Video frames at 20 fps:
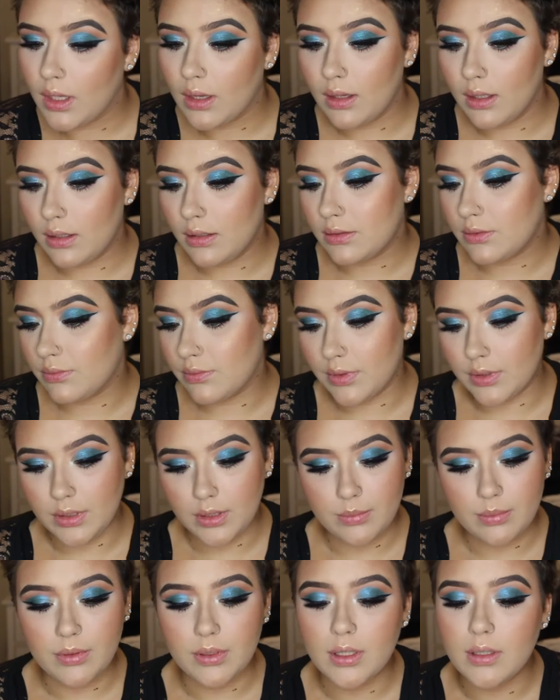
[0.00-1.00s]
That is
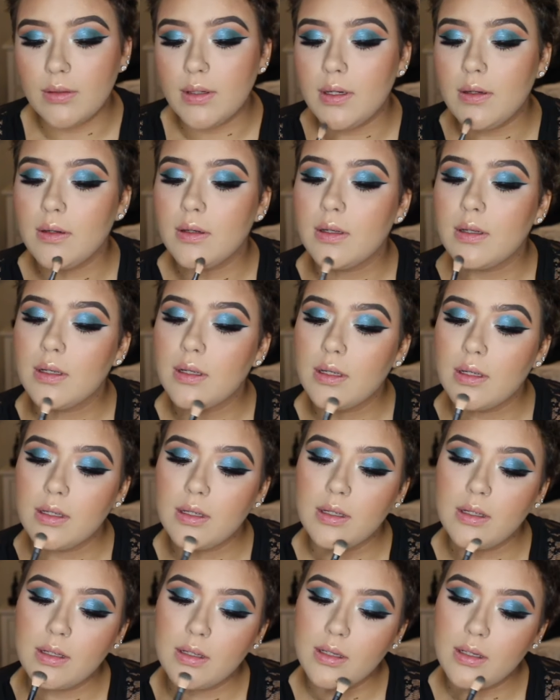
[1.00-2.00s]
really pretty, wow.
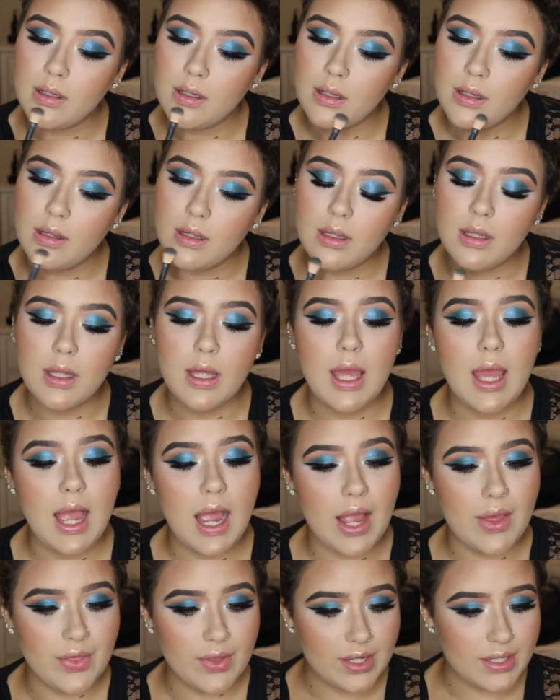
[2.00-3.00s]

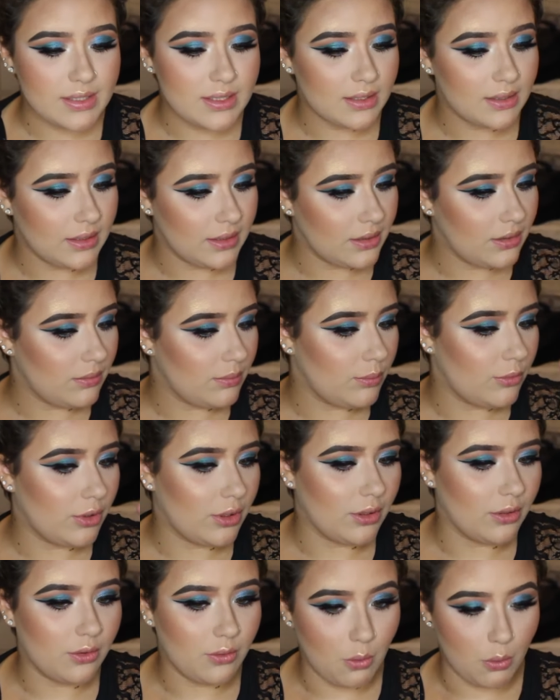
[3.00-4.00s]
I think it's a little more
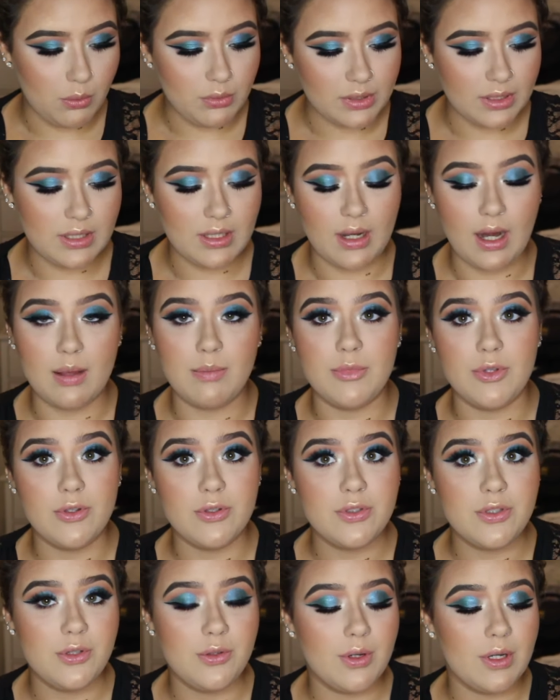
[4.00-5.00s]
golden than I'm
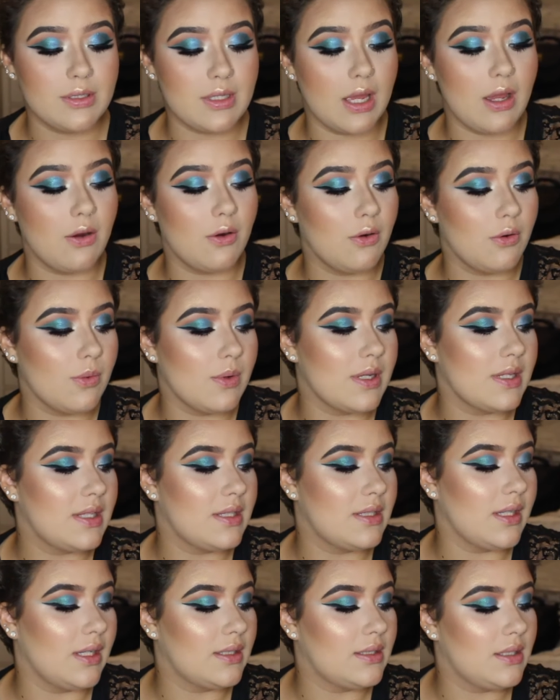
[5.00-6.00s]
used to because I always
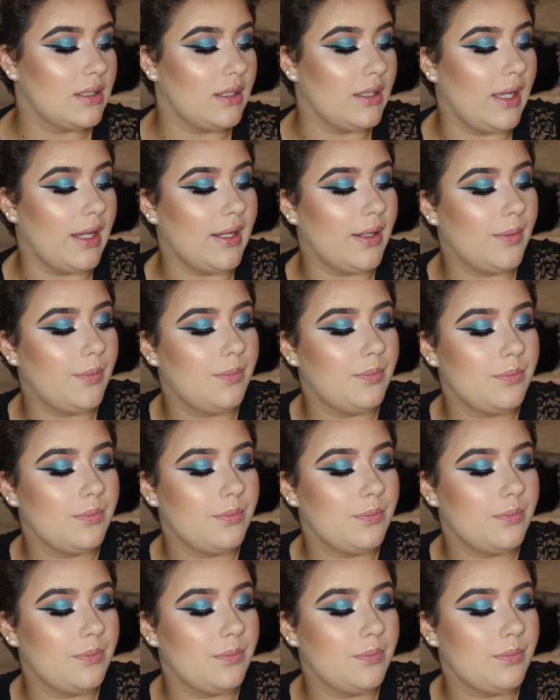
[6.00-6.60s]
stick to like,